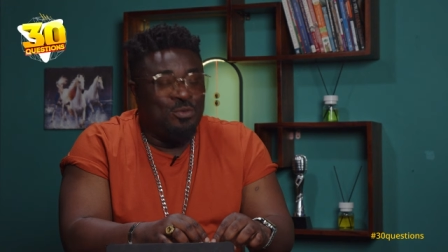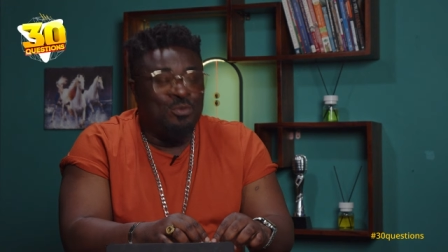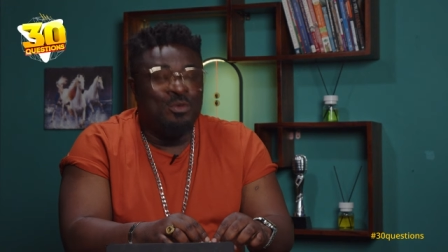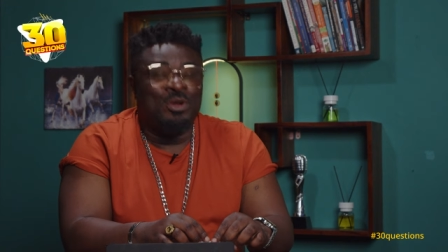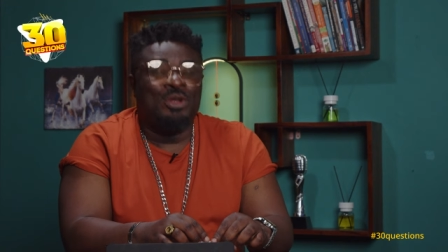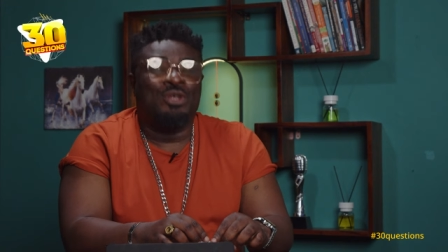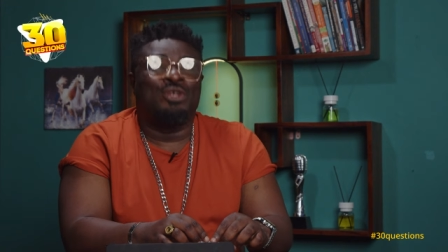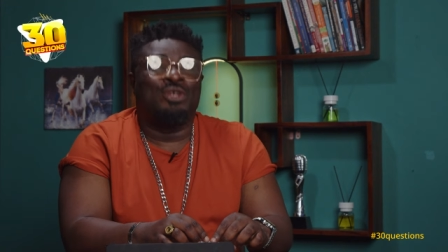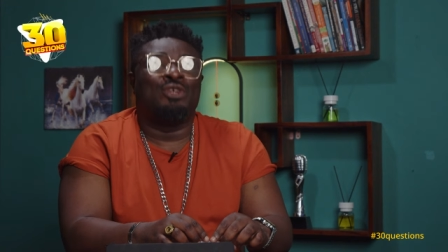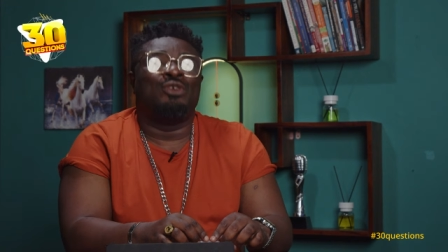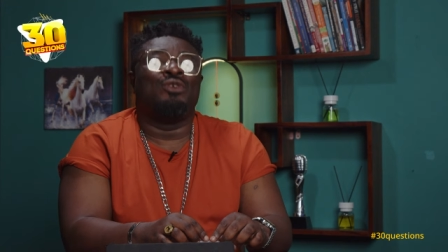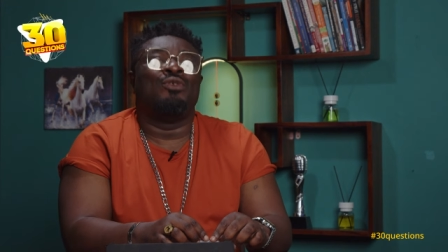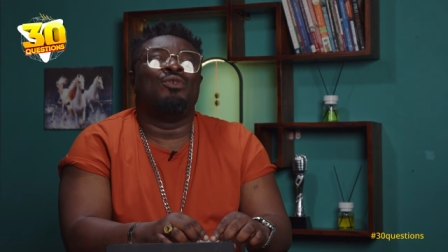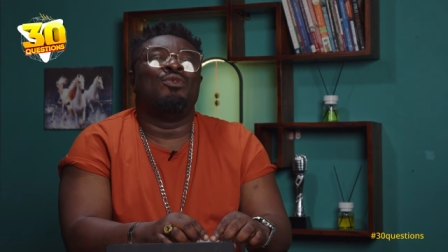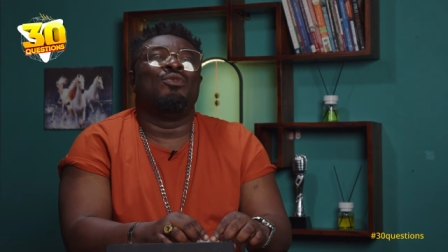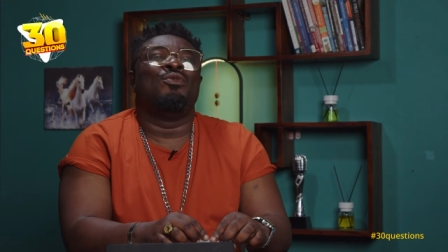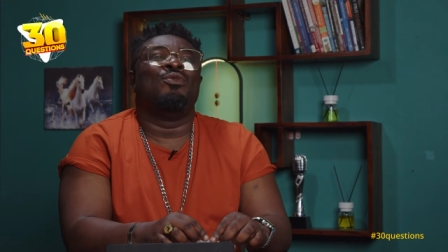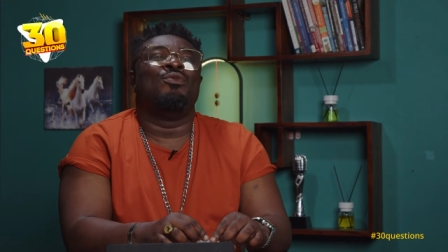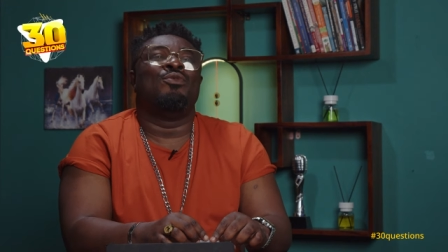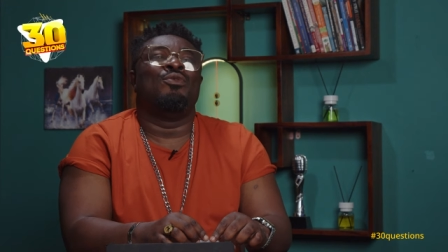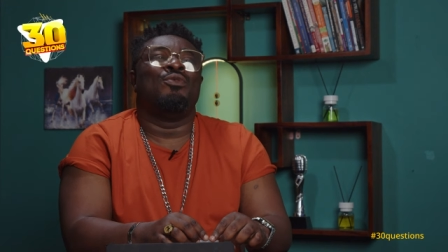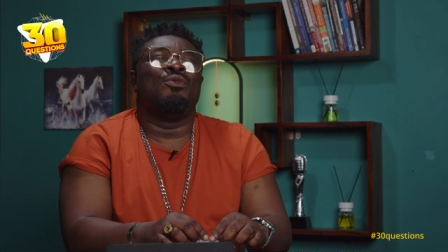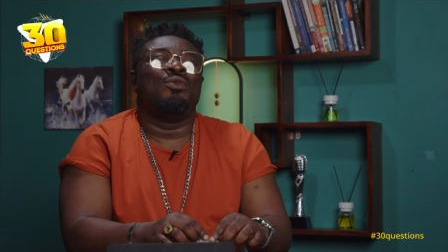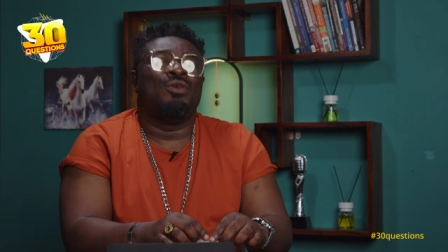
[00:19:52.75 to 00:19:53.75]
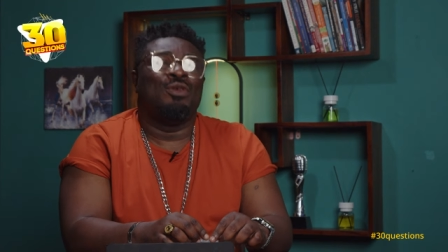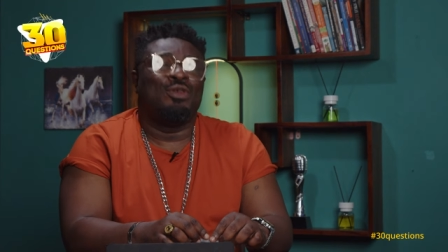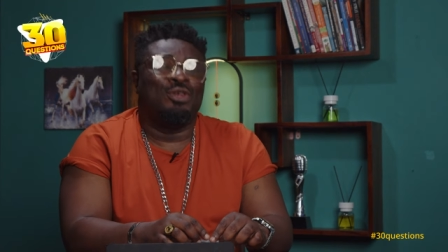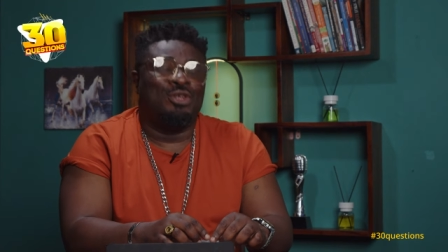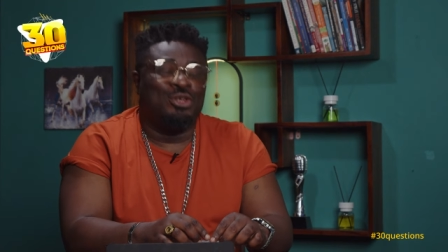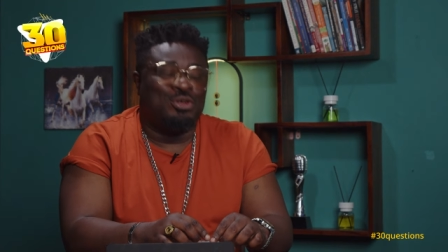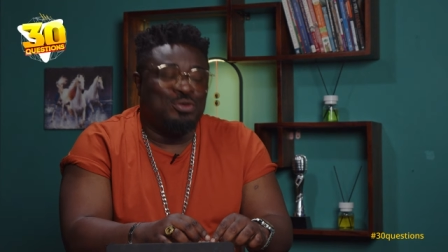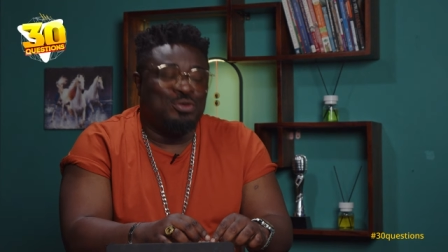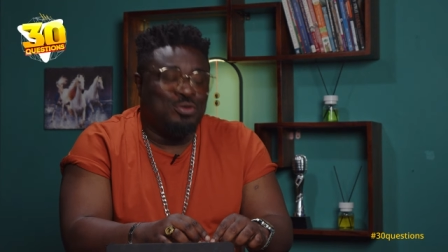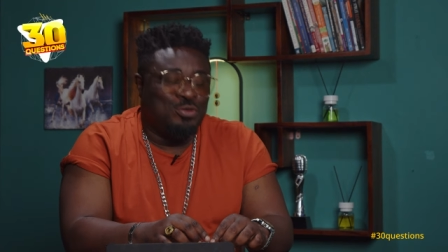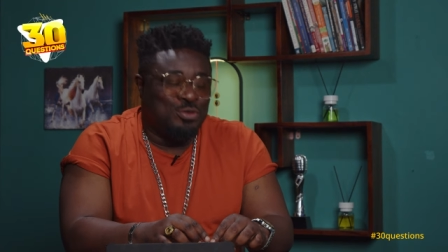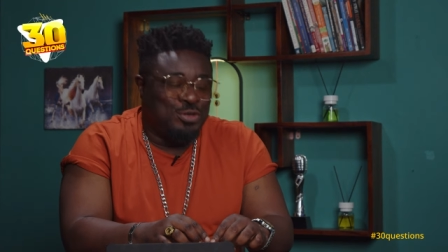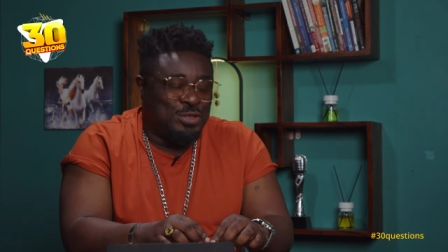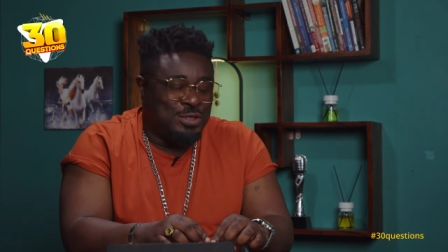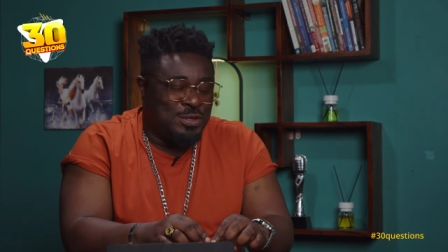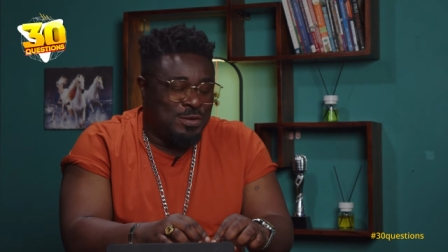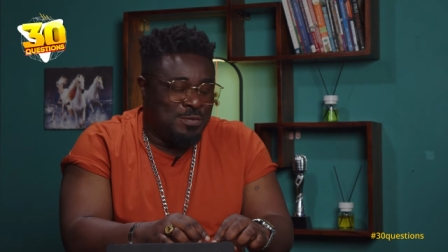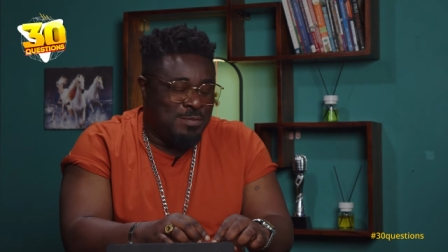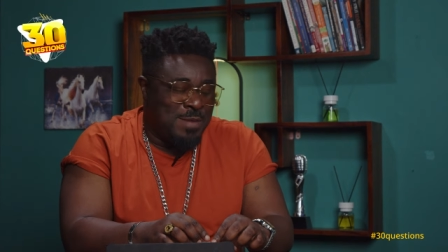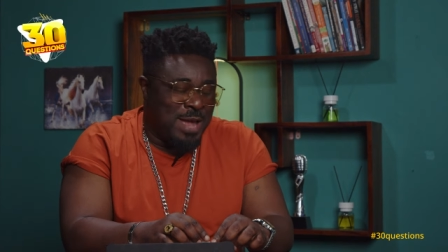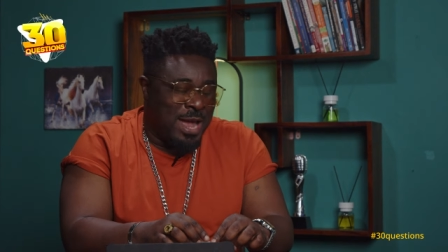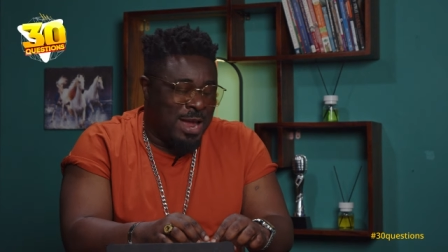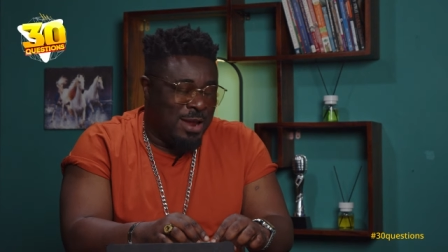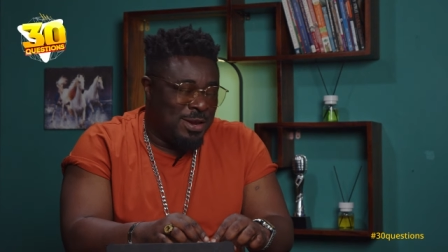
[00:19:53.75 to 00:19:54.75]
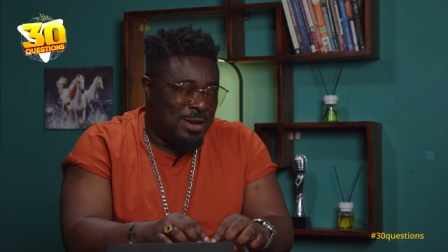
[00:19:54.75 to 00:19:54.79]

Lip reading: would you choose to marry?